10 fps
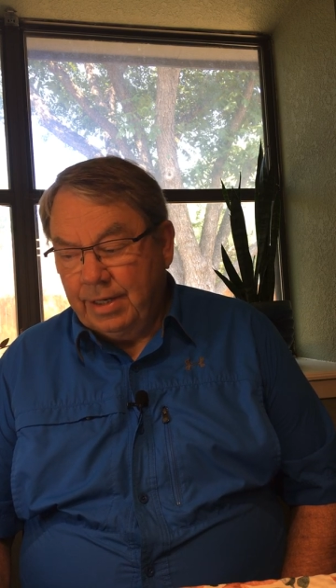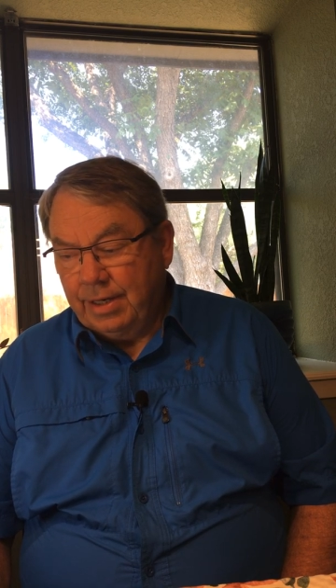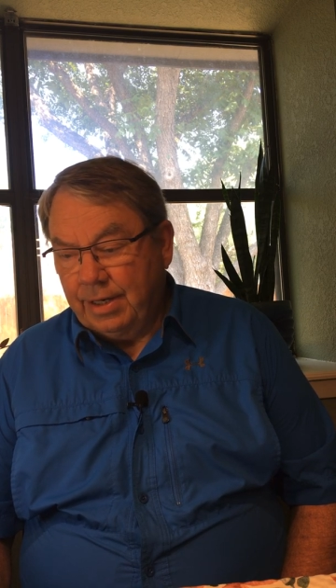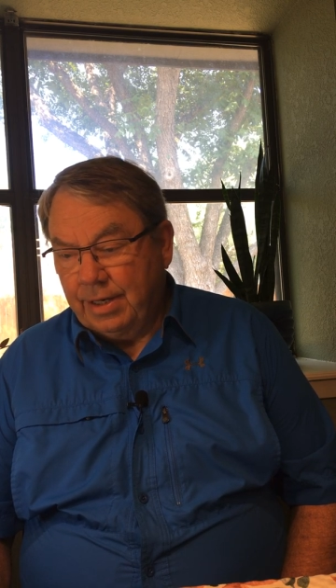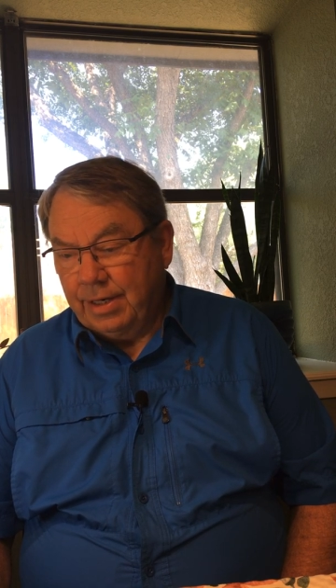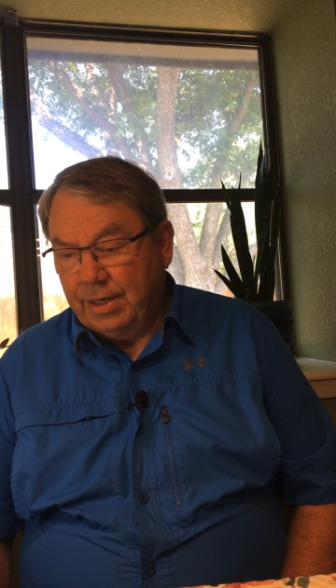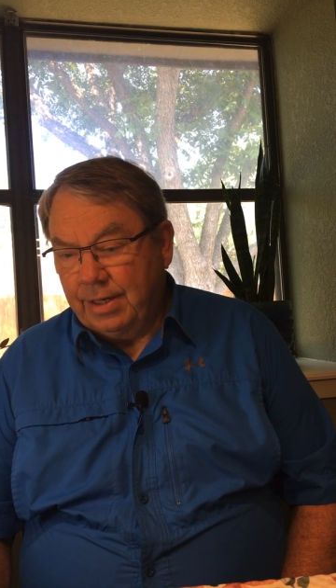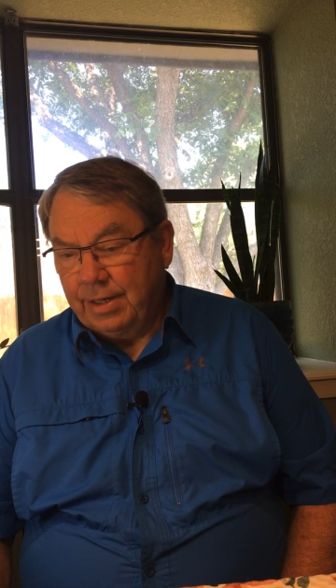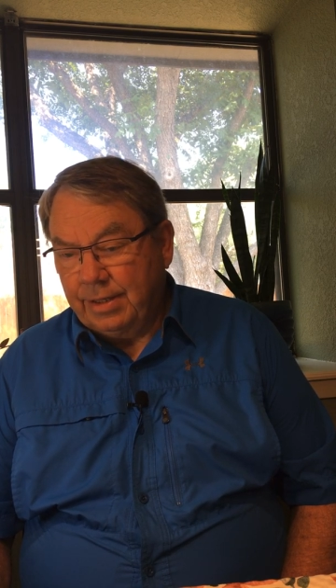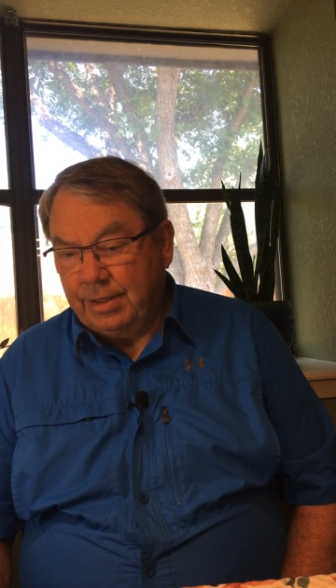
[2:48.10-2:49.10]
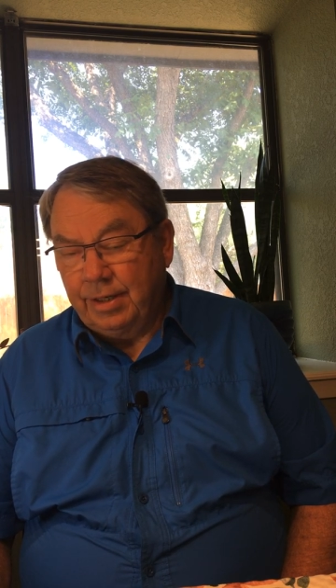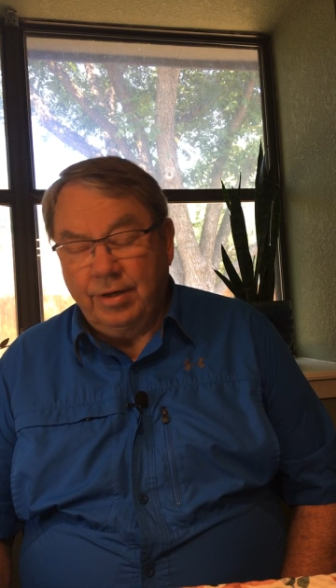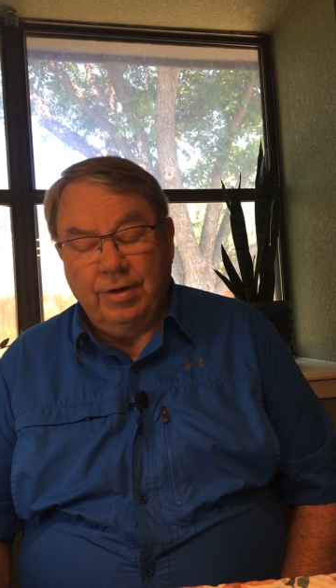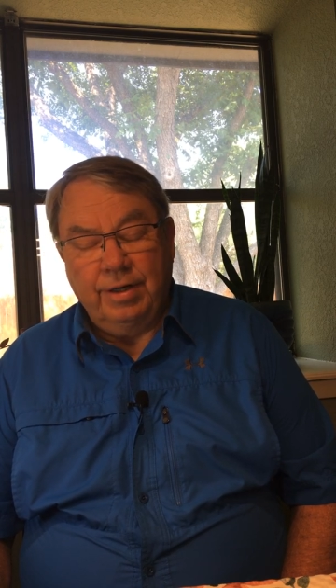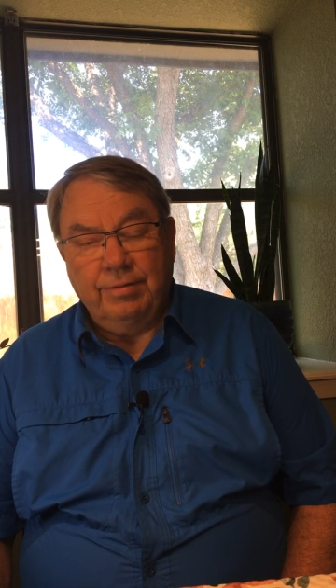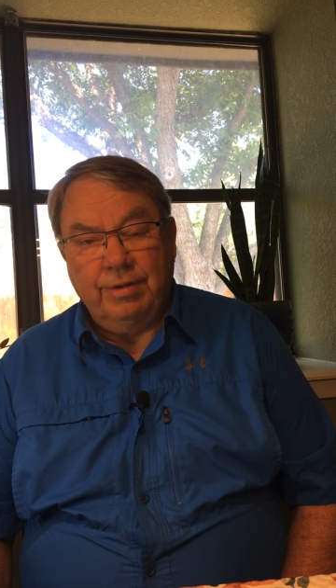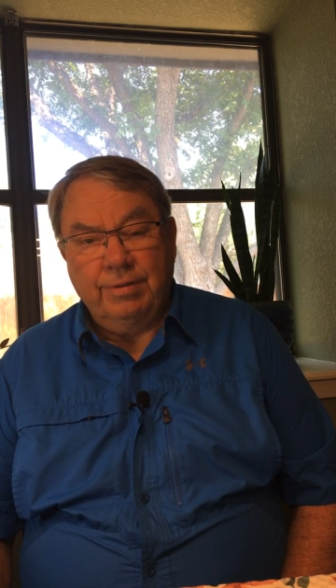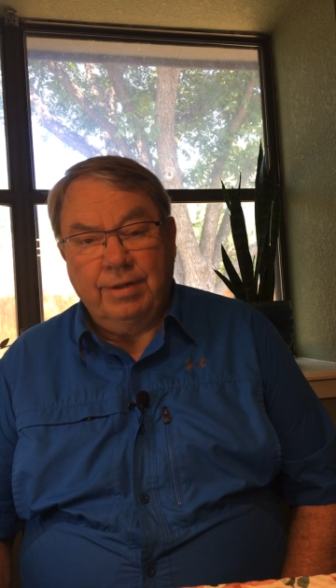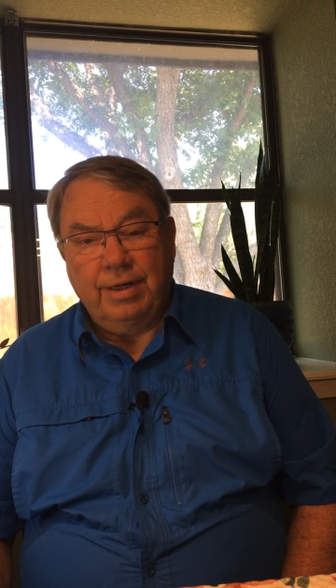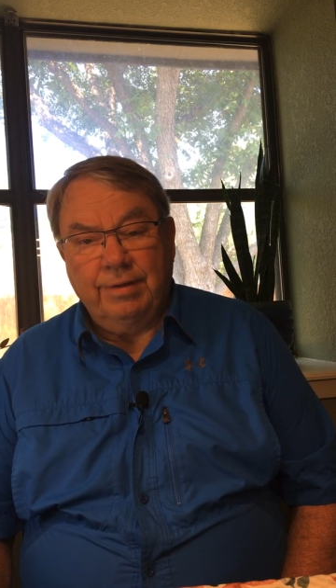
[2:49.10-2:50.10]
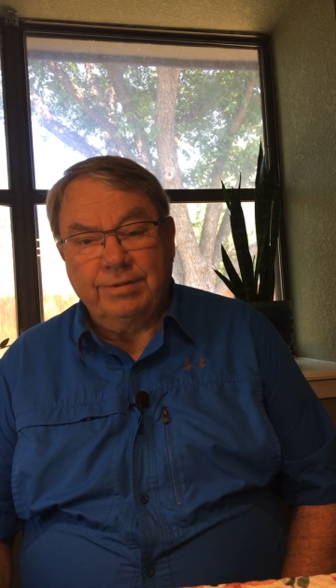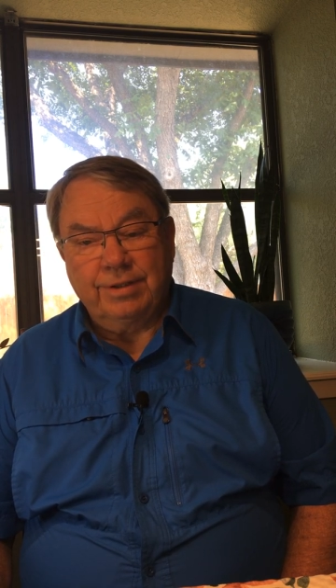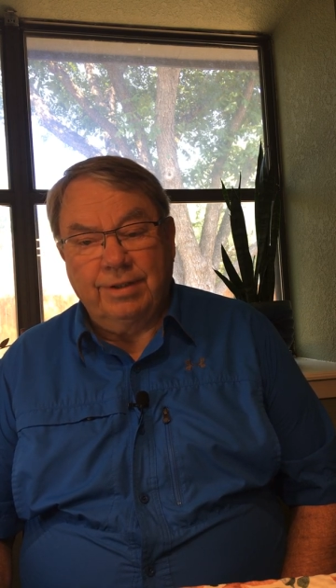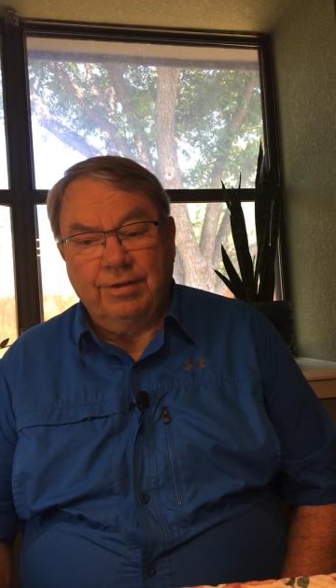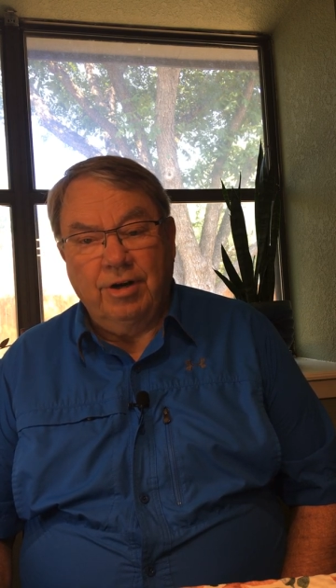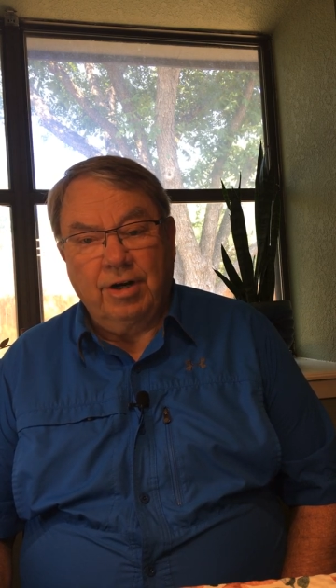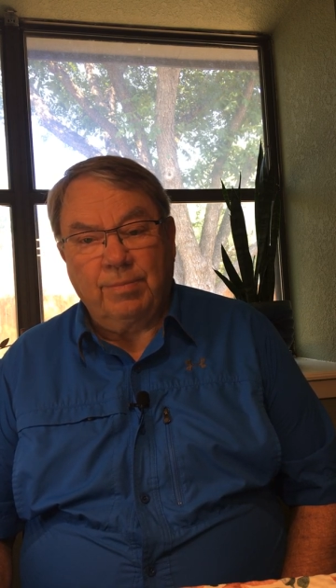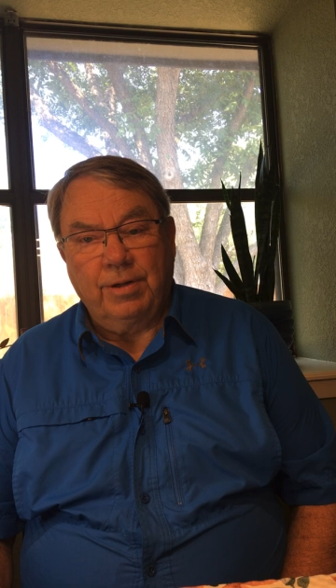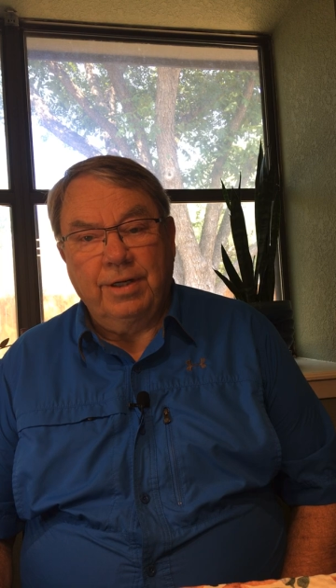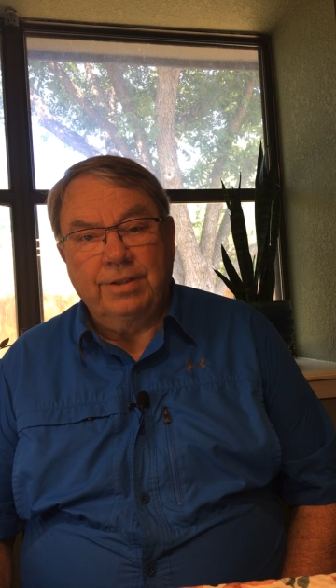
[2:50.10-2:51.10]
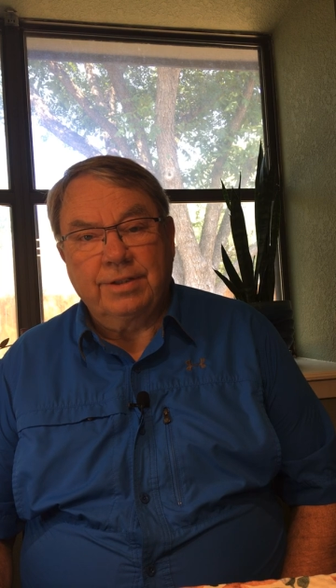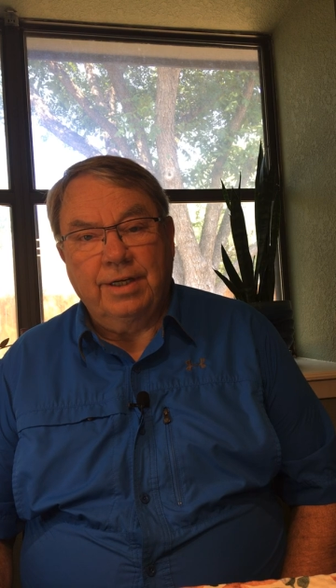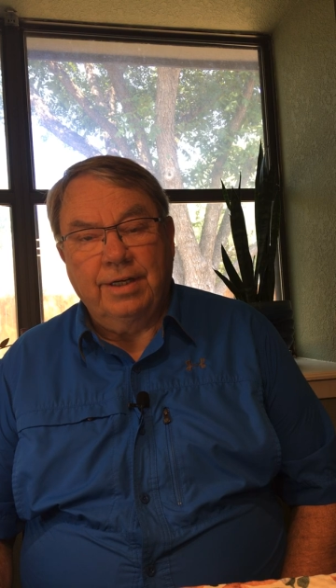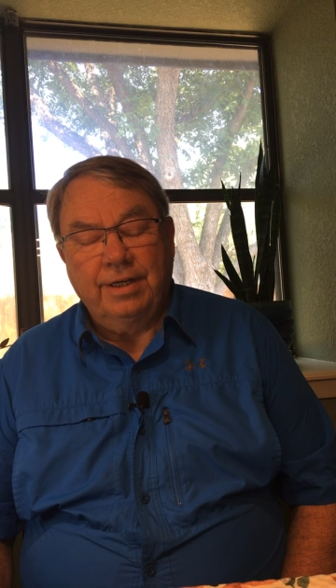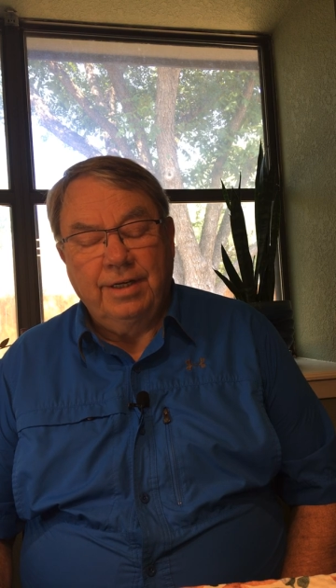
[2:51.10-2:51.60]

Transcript: I was in a dark place. I